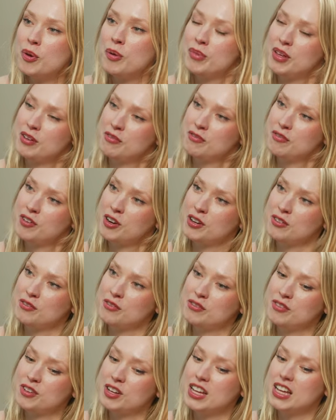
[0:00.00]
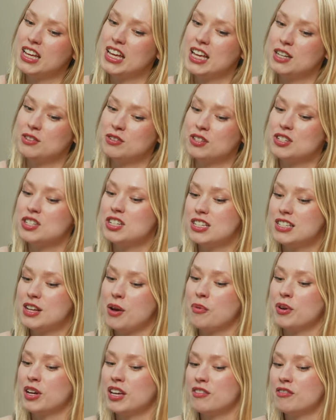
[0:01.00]
me in front of wow. idris she's now
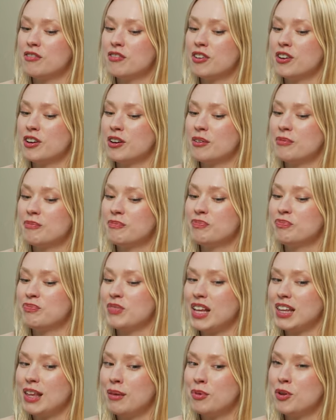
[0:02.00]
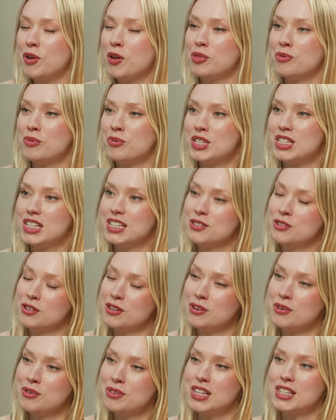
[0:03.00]
working for um, a label called
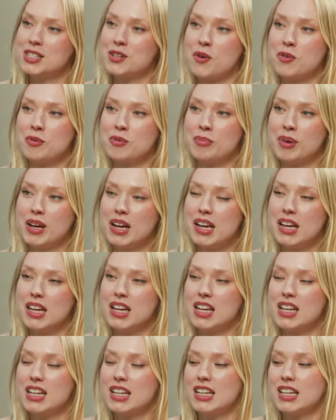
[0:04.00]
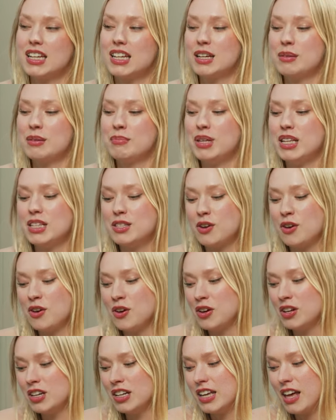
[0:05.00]
360 that's owned by pete
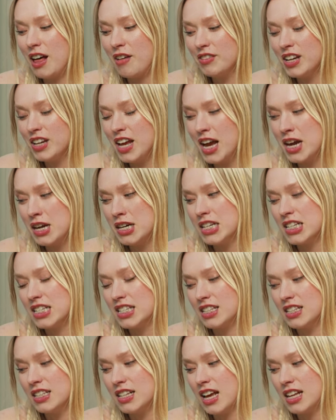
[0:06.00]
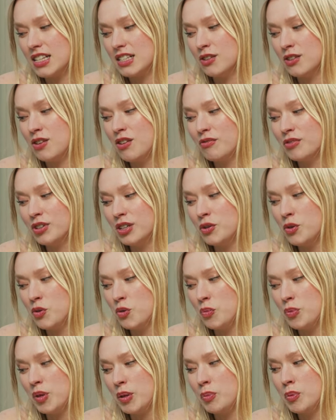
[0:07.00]
tong and calvin harris and has a lot of really cool
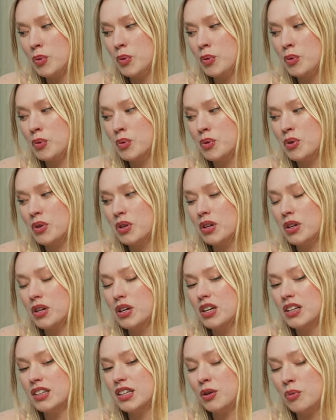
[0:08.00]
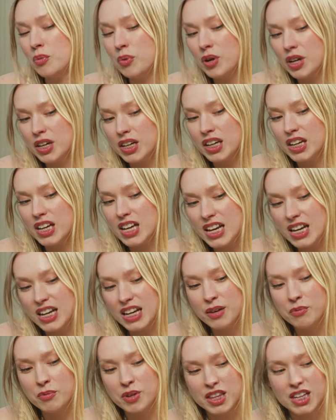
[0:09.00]
people that are working in it
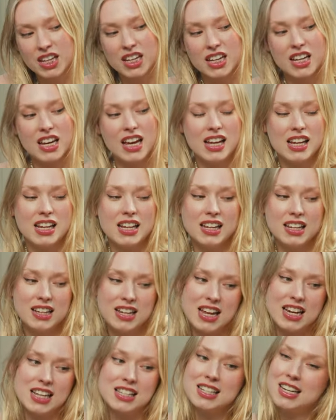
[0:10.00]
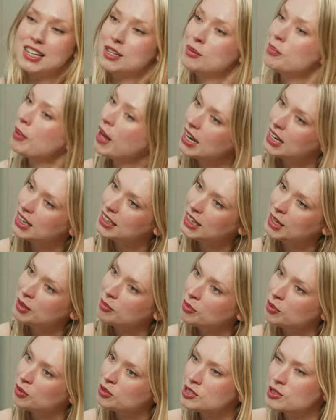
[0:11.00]
with it uh, and it's an independent
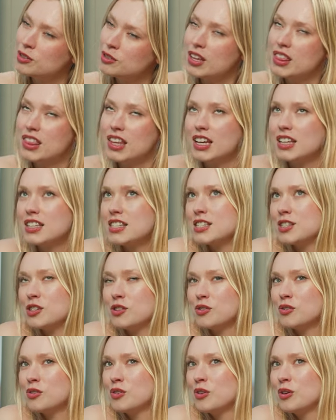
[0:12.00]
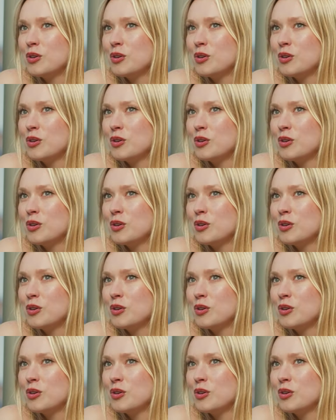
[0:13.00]
label so i think it's still